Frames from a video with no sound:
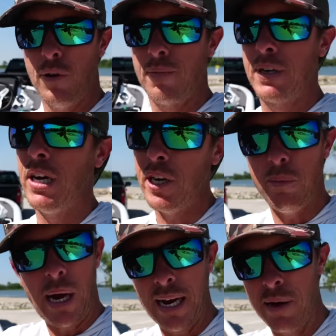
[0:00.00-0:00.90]
you're gonna
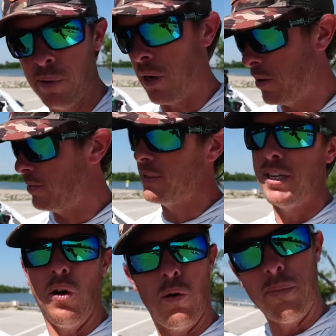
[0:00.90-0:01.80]
buy a boat,
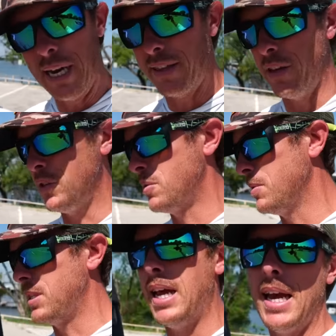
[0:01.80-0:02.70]
don't make those
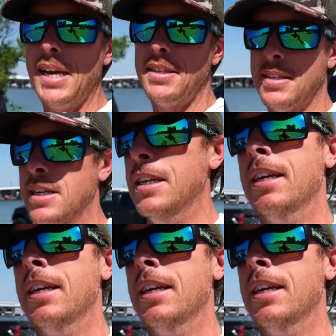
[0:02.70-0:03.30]
mistakes,